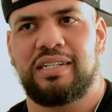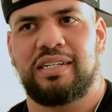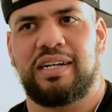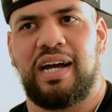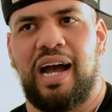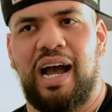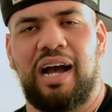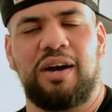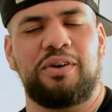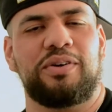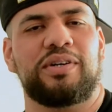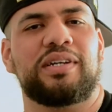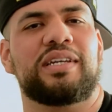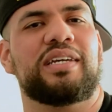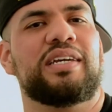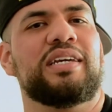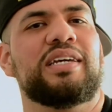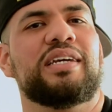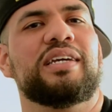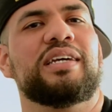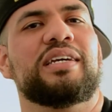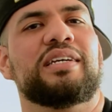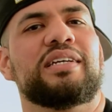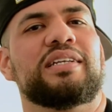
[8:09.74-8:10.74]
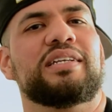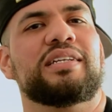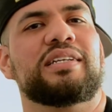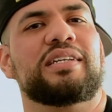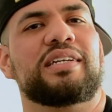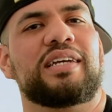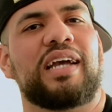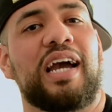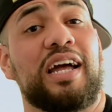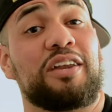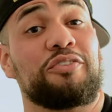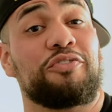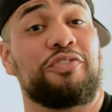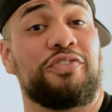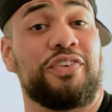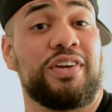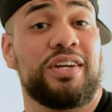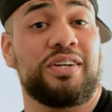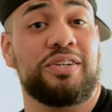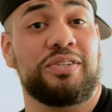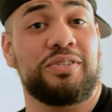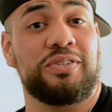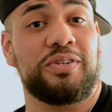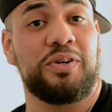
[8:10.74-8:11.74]
how a kid gotta
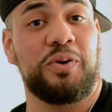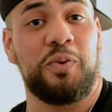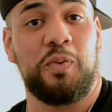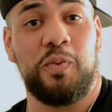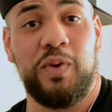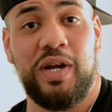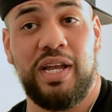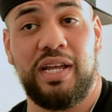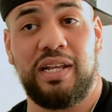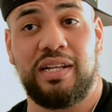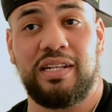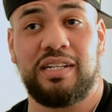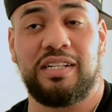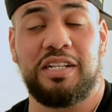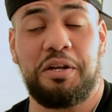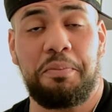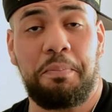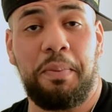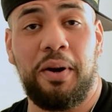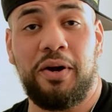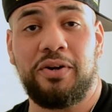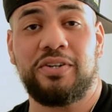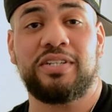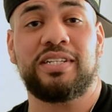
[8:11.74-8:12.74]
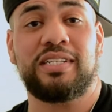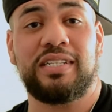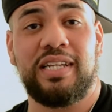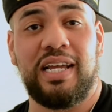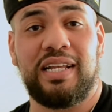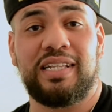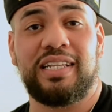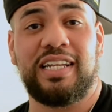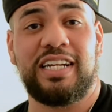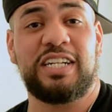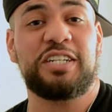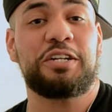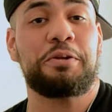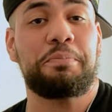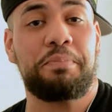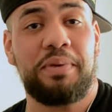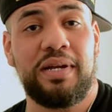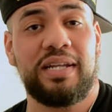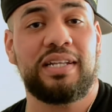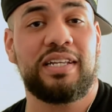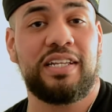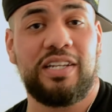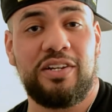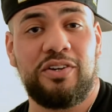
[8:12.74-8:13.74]
feel when the person that they're
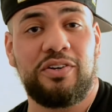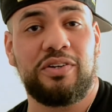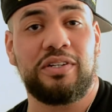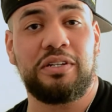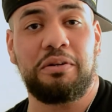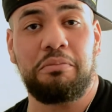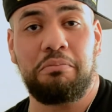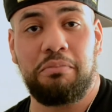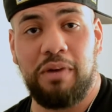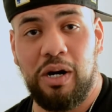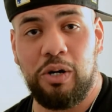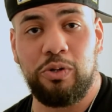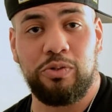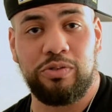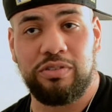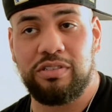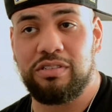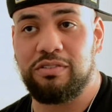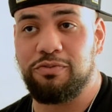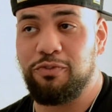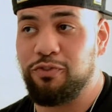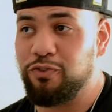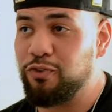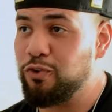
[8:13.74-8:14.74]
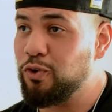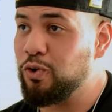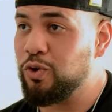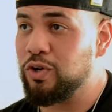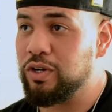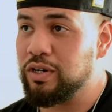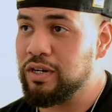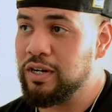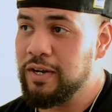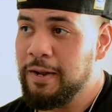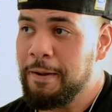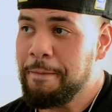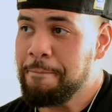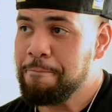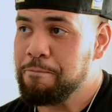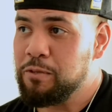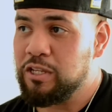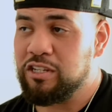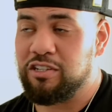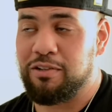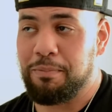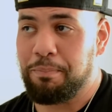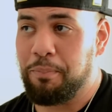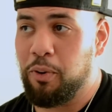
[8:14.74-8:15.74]
depending on the most for
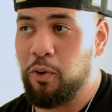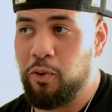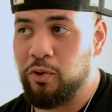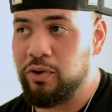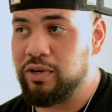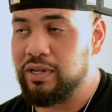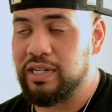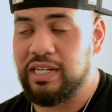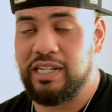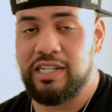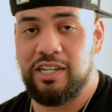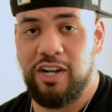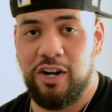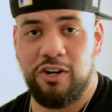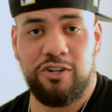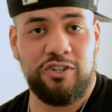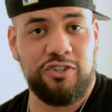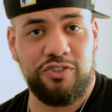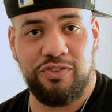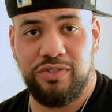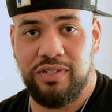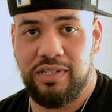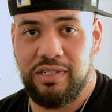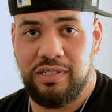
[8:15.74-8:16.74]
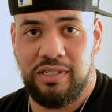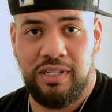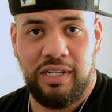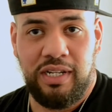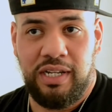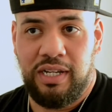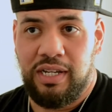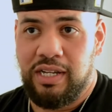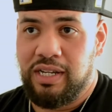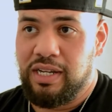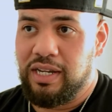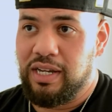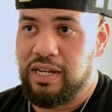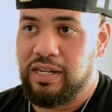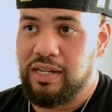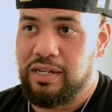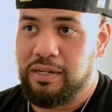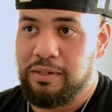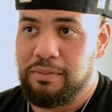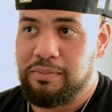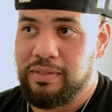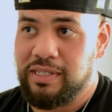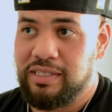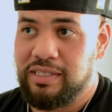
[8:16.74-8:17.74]
support and nurturing
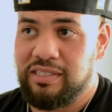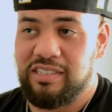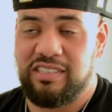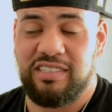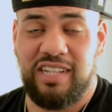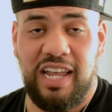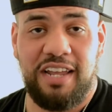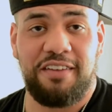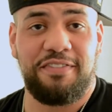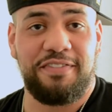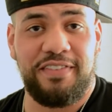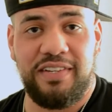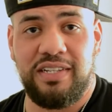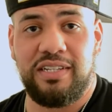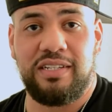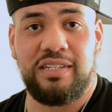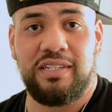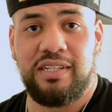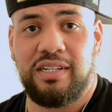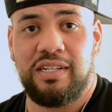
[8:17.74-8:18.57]
and safety